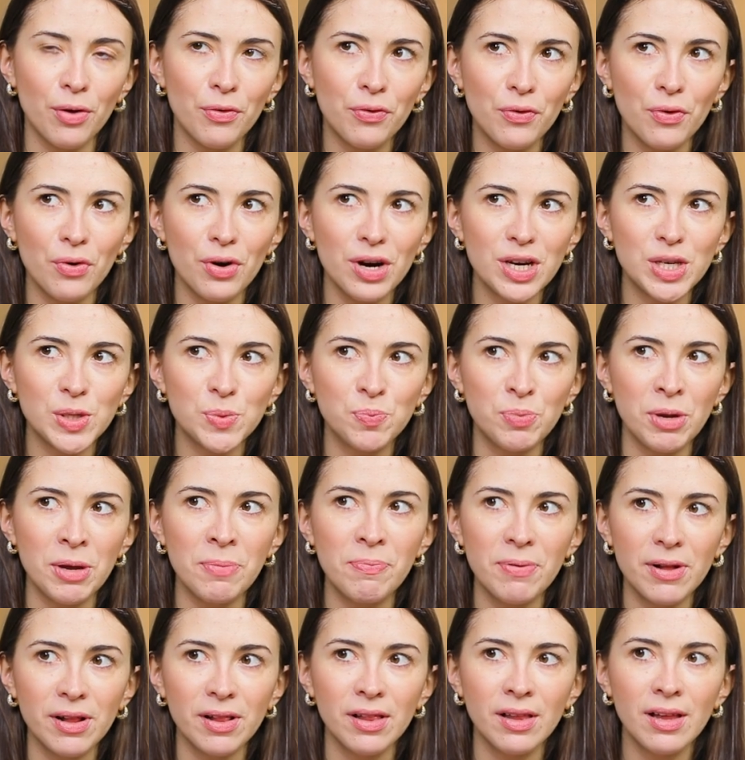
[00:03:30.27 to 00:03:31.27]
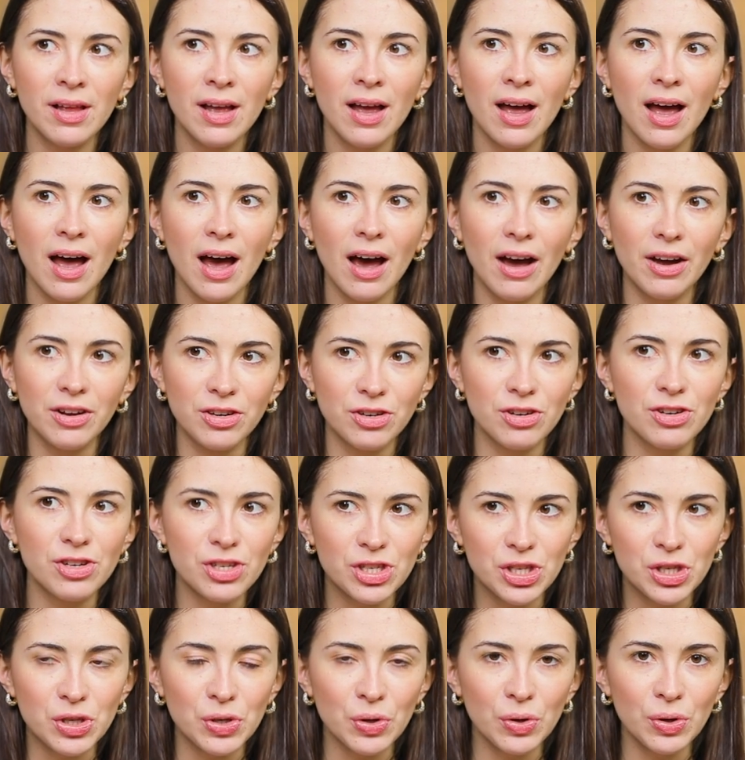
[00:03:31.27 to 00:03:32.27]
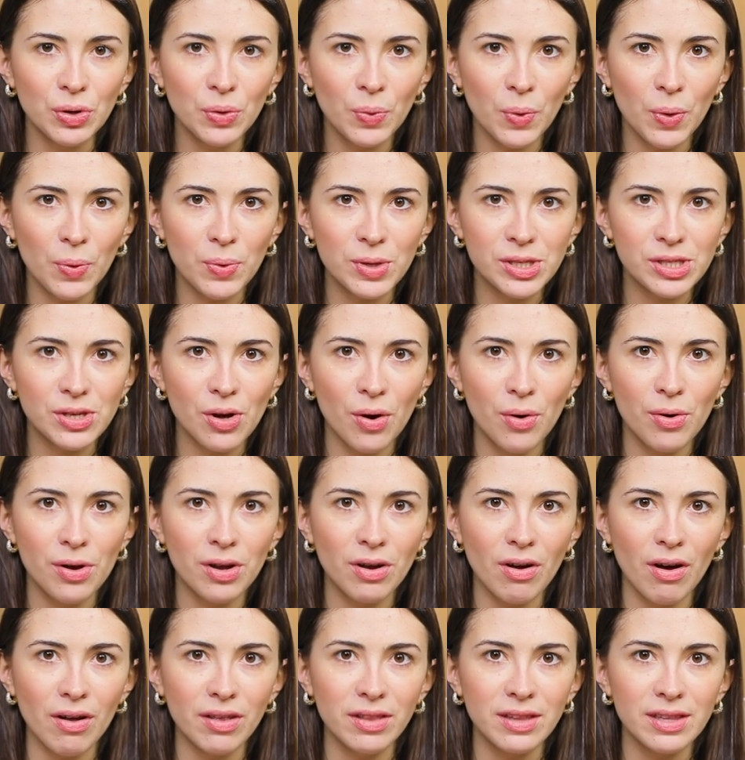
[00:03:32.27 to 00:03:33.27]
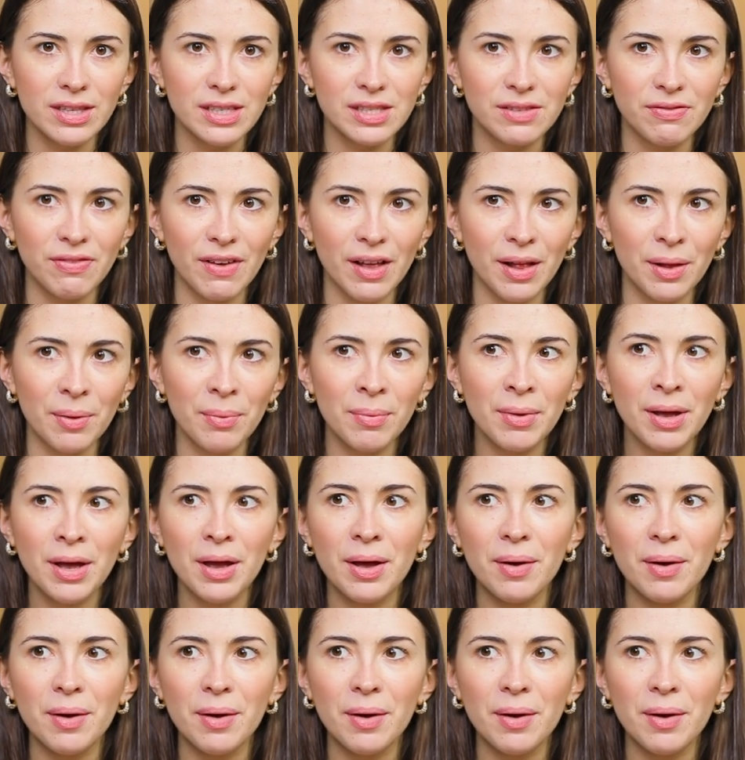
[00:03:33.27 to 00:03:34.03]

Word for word: Of course, people understood what was going on in this film,